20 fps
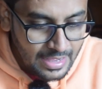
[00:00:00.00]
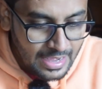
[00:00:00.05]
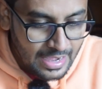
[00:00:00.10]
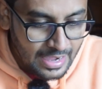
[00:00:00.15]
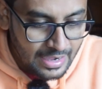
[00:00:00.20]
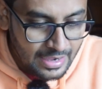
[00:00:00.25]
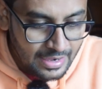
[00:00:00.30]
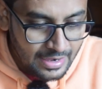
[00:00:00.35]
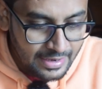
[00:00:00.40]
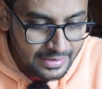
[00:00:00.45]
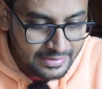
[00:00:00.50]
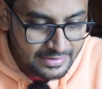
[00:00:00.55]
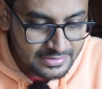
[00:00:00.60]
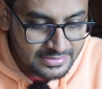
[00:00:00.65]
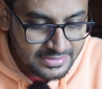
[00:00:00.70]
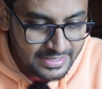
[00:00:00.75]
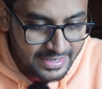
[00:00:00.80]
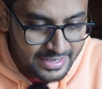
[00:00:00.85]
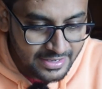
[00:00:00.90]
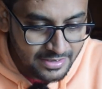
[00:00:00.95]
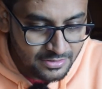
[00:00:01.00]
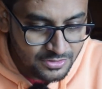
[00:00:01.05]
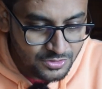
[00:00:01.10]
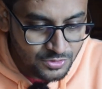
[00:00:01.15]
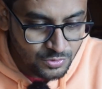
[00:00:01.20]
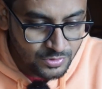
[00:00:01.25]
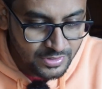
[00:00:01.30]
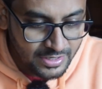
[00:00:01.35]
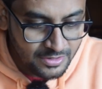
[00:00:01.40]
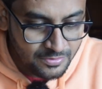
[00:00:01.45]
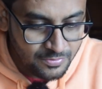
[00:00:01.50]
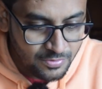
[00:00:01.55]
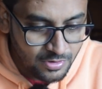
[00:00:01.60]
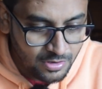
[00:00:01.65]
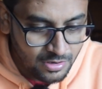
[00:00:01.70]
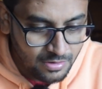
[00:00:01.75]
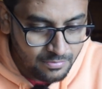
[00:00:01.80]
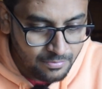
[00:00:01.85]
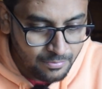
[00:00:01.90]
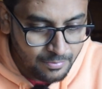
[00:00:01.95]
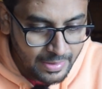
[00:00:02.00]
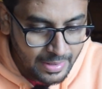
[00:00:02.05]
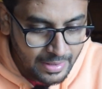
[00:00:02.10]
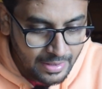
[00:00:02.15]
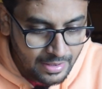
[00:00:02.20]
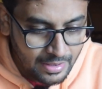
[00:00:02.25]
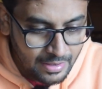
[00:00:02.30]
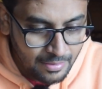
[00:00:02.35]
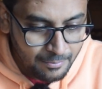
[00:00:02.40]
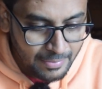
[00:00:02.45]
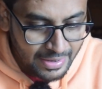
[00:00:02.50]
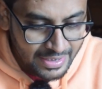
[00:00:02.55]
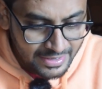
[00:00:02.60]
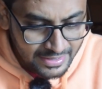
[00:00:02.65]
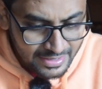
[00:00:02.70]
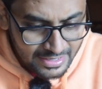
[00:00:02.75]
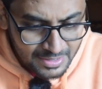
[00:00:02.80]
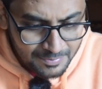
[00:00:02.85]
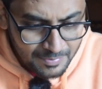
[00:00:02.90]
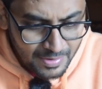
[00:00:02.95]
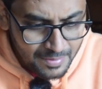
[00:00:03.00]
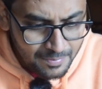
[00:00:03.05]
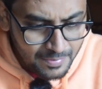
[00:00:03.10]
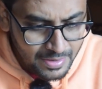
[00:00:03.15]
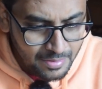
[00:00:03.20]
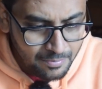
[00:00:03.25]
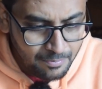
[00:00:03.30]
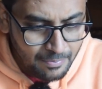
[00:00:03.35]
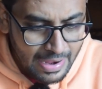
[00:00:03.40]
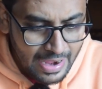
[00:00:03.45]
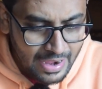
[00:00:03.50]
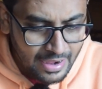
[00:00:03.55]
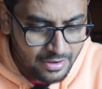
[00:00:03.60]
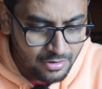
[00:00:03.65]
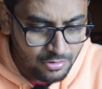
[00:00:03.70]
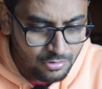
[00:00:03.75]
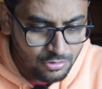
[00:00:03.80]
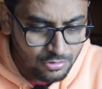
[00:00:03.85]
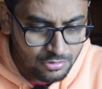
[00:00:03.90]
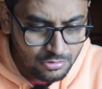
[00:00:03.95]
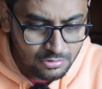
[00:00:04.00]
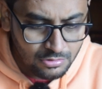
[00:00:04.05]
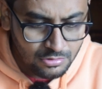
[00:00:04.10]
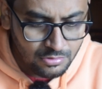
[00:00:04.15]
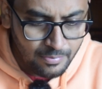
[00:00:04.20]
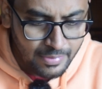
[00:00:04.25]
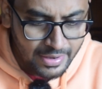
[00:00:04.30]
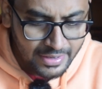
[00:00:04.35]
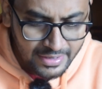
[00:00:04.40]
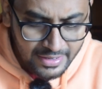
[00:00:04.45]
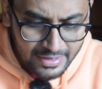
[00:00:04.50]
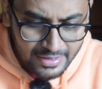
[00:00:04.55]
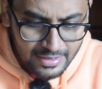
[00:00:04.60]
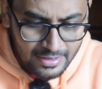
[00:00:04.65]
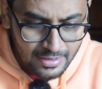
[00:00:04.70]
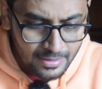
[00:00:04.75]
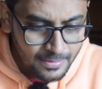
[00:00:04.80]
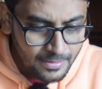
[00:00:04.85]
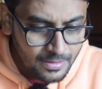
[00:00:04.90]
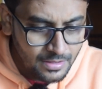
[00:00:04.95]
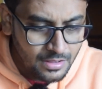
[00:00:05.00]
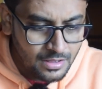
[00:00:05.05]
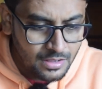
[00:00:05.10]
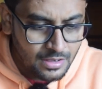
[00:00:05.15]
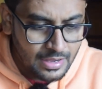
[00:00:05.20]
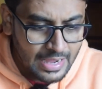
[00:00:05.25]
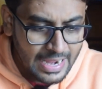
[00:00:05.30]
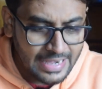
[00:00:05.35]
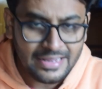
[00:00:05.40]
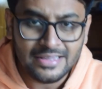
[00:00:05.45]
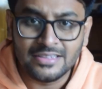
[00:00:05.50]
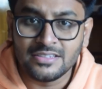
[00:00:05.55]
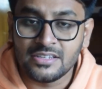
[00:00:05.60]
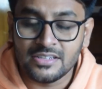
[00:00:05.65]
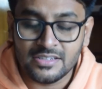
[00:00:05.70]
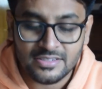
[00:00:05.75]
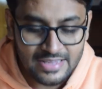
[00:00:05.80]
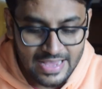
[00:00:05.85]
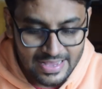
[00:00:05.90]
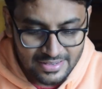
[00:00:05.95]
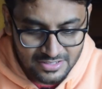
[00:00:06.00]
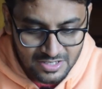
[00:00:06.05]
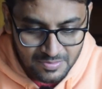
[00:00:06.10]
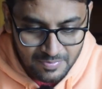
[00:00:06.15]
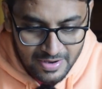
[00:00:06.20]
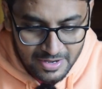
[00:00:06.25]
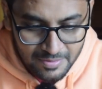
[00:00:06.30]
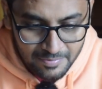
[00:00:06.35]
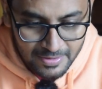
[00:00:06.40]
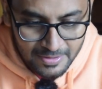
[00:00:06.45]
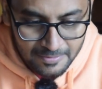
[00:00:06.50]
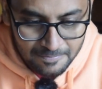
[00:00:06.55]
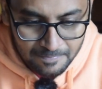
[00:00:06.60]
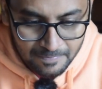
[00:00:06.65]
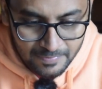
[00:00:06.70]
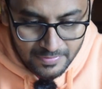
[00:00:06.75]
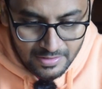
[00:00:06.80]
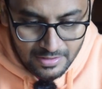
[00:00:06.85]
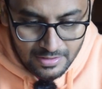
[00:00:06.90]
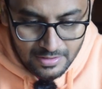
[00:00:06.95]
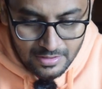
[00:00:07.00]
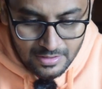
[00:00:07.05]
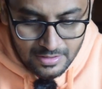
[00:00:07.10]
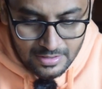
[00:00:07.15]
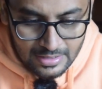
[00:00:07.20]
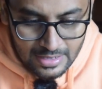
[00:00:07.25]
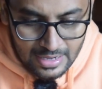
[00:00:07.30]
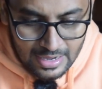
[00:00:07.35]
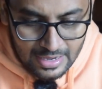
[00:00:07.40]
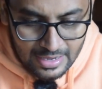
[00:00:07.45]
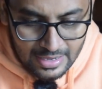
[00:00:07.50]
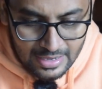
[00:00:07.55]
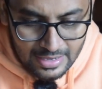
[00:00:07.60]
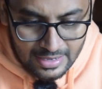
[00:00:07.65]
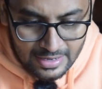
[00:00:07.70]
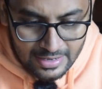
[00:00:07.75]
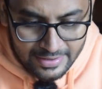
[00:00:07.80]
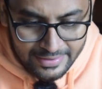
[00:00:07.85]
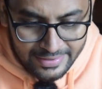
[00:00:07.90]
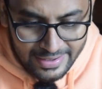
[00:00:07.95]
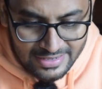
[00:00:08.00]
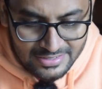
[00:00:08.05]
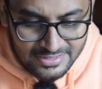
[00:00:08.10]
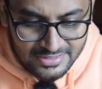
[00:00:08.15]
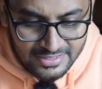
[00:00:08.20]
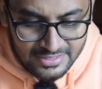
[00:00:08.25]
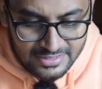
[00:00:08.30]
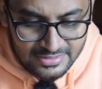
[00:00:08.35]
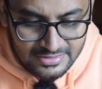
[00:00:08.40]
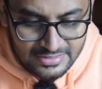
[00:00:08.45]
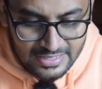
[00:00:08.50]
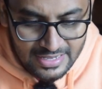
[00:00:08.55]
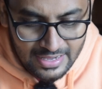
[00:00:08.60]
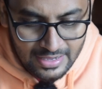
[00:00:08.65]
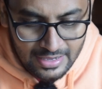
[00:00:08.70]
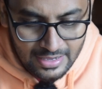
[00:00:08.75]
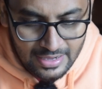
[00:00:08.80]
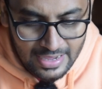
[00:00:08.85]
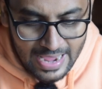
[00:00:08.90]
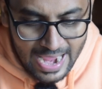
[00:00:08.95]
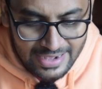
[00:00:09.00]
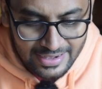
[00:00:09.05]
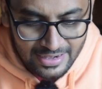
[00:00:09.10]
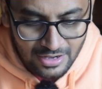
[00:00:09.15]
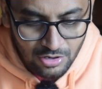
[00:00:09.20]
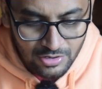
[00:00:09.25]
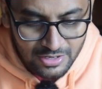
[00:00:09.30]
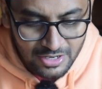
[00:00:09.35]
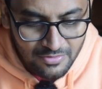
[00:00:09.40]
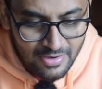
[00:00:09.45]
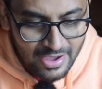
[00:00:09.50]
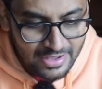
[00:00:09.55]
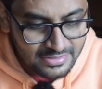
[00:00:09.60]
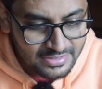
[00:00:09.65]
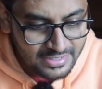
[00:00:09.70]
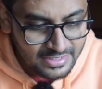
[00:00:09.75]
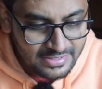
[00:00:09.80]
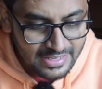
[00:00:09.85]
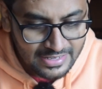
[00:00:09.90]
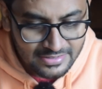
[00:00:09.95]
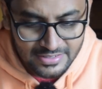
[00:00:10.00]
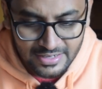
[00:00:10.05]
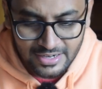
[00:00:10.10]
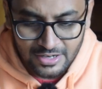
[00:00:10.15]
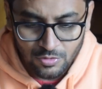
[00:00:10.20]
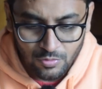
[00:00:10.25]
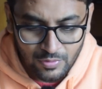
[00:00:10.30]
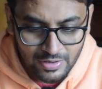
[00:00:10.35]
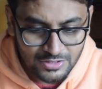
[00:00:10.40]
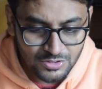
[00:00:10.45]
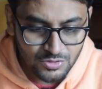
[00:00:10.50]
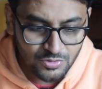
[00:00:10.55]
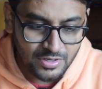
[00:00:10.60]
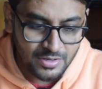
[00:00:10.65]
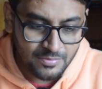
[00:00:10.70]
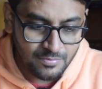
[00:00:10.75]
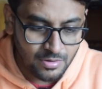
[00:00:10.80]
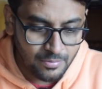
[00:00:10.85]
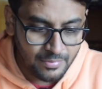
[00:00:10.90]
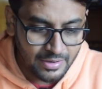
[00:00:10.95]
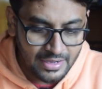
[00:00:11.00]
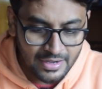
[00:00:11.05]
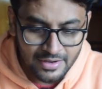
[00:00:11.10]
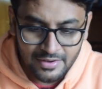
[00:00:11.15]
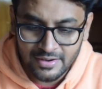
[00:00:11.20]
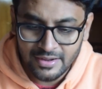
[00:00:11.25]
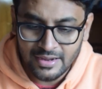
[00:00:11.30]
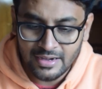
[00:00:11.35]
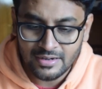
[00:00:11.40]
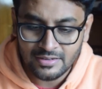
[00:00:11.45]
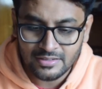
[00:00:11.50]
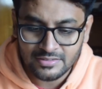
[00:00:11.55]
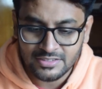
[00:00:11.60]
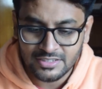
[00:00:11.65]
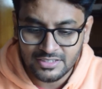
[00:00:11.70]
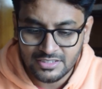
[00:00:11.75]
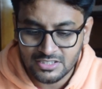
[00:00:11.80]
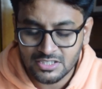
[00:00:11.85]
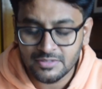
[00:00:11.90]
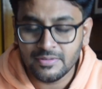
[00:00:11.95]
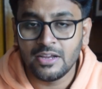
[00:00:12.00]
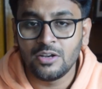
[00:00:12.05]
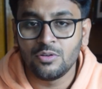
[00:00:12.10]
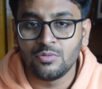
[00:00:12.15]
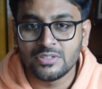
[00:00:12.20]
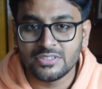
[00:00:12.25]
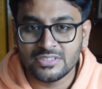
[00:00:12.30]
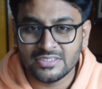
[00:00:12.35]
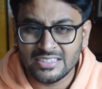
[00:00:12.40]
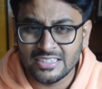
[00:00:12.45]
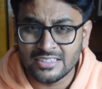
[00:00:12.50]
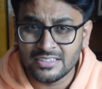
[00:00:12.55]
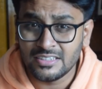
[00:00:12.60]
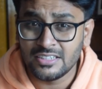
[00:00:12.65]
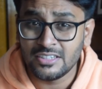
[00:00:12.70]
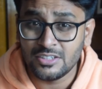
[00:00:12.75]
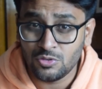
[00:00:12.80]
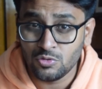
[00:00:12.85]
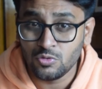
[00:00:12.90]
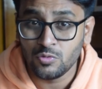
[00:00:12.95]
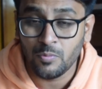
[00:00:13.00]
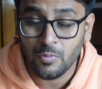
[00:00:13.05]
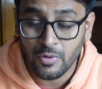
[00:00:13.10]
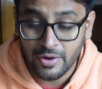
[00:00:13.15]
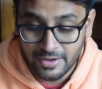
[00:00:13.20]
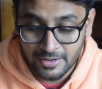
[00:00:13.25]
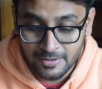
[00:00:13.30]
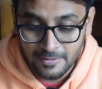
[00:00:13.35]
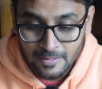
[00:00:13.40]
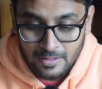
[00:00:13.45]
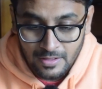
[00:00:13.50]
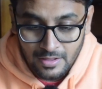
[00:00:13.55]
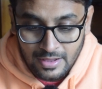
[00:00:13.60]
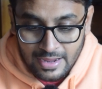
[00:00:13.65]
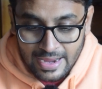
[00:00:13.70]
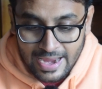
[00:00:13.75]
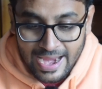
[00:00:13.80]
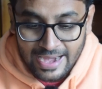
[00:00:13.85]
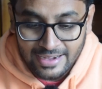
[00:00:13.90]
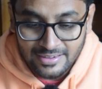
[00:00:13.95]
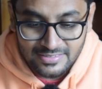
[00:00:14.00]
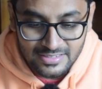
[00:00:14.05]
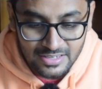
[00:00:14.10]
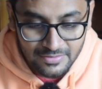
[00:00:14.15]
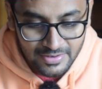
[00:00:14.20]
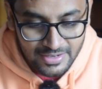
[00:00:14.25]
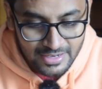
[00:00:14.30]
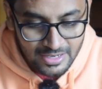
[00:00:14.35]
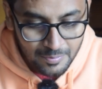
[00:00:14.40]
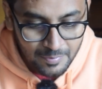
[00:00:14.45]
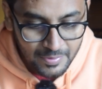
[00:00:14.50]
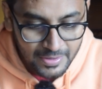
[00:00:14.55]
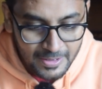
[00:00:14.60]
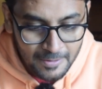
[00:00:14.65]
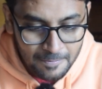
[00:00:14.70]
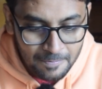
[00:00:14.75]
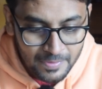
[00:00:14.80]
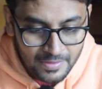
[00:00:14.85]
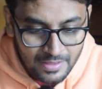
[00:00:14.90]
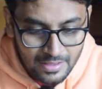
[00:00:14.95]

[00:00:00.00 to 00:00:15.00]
uh, it has taken student from uh, mechanical department, biomedical and engineering science department. Uh, next is uh, analog devices has taken one student from electrical and the CTC value is 32.87 LPA.